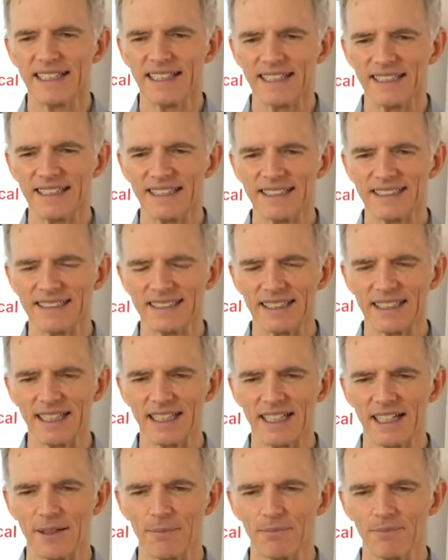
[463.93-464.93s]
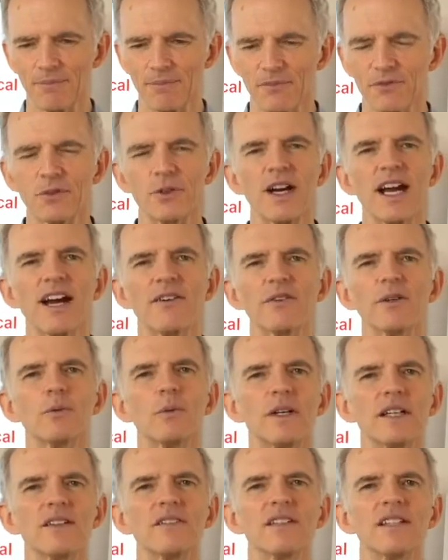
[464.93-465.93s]
is um, for every
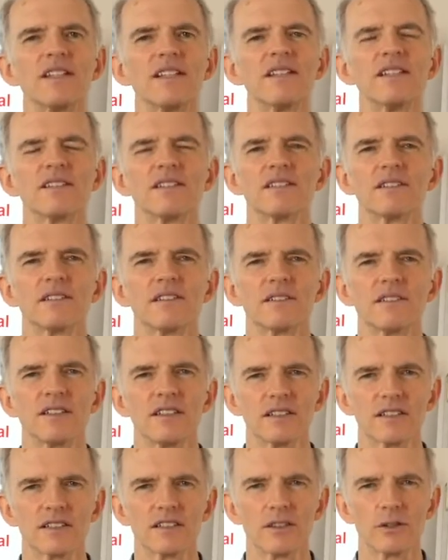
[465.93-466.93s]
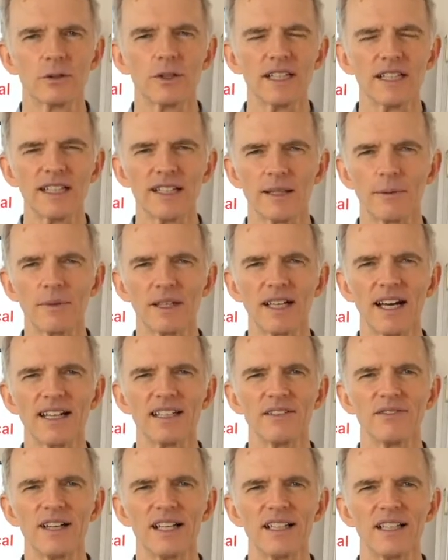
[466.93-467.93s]
one of these, this curriculum that
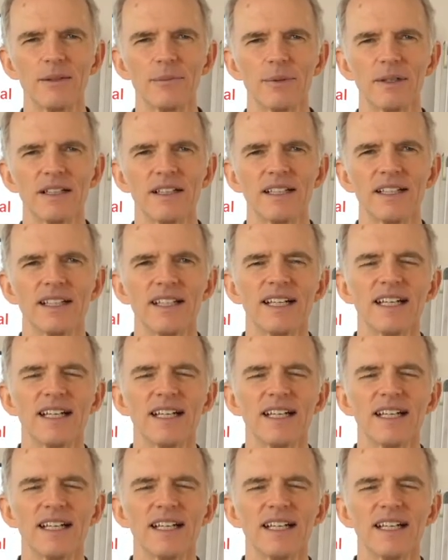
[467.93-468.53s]
I develop,